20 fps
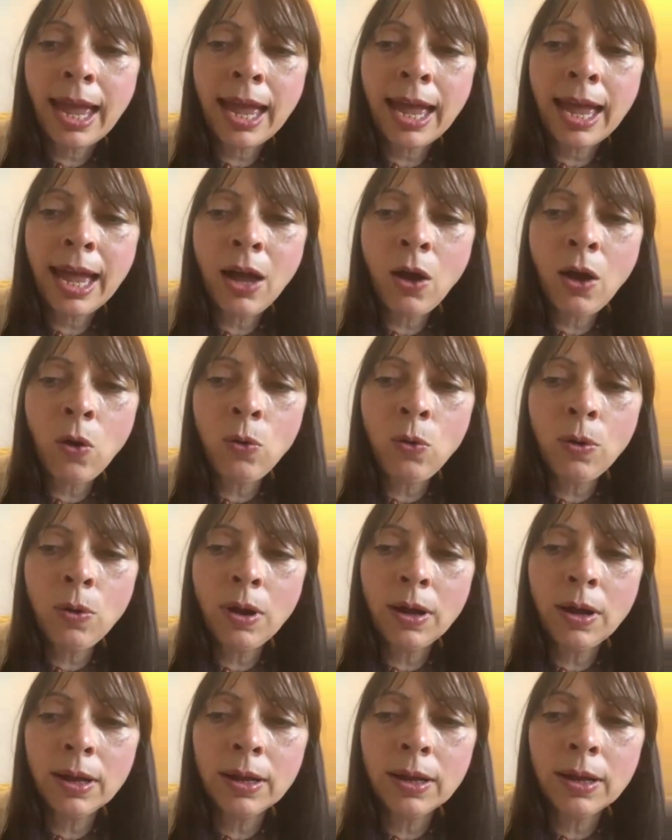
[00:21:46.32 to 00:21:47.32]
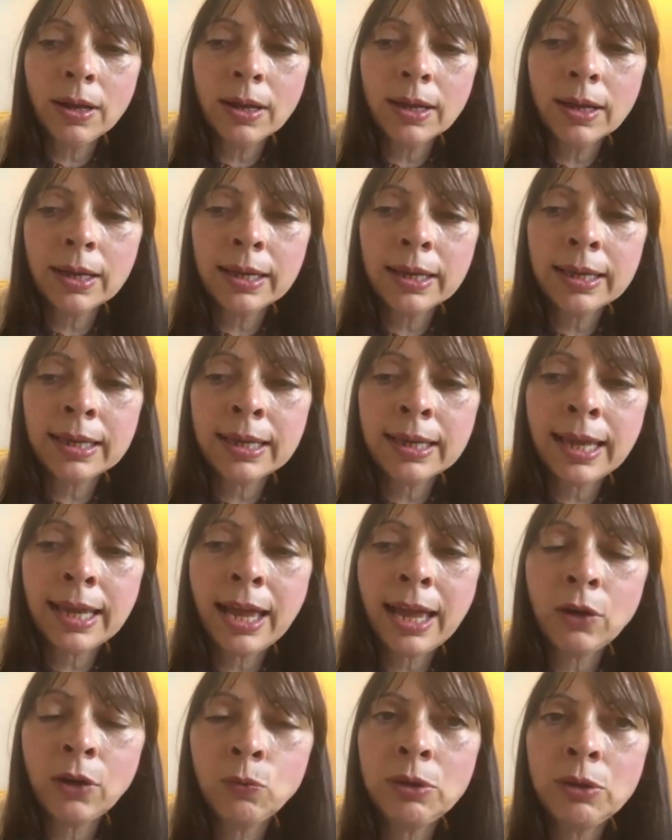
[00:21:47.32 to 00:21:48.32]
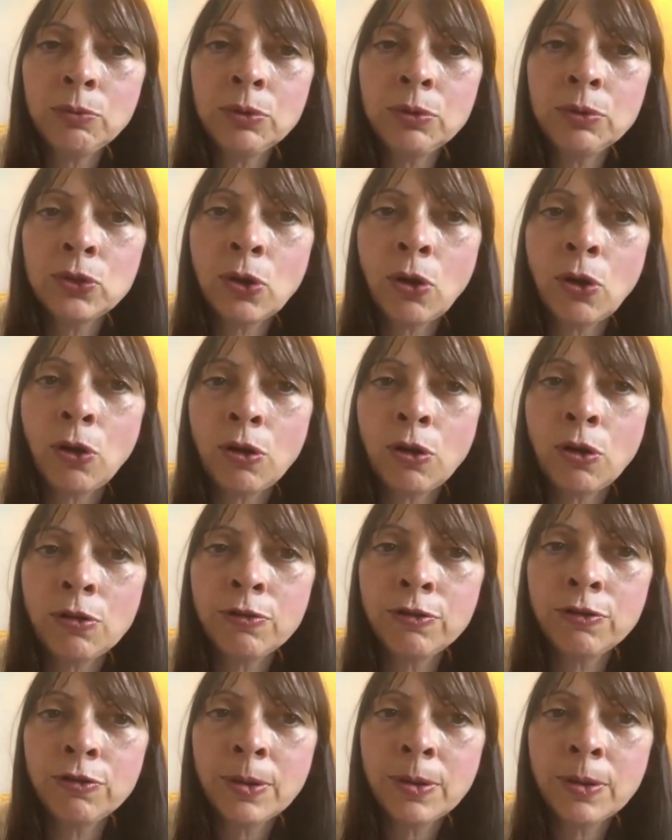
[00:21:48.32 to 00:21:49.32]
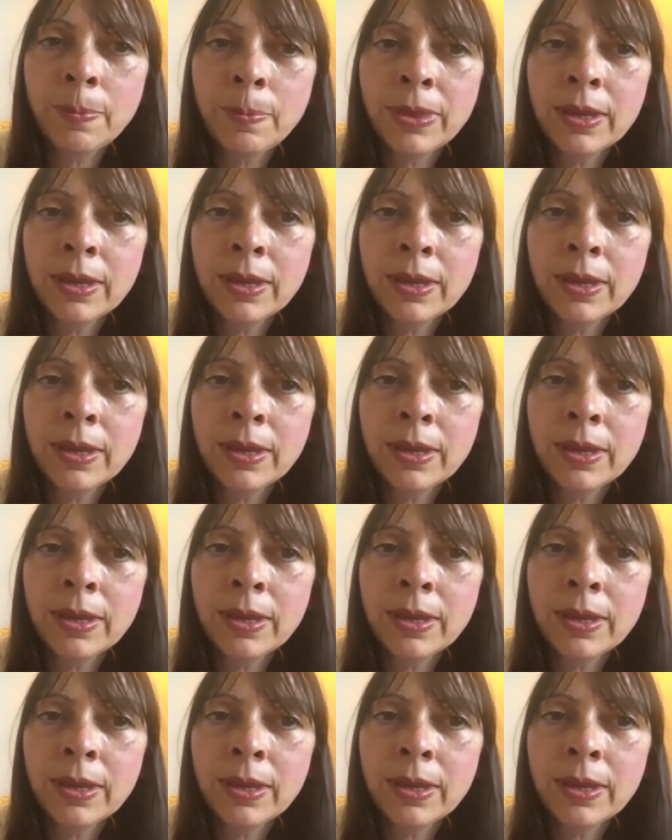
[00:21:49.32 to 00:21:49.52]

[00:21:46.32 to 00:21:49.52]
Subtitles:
how can we resolve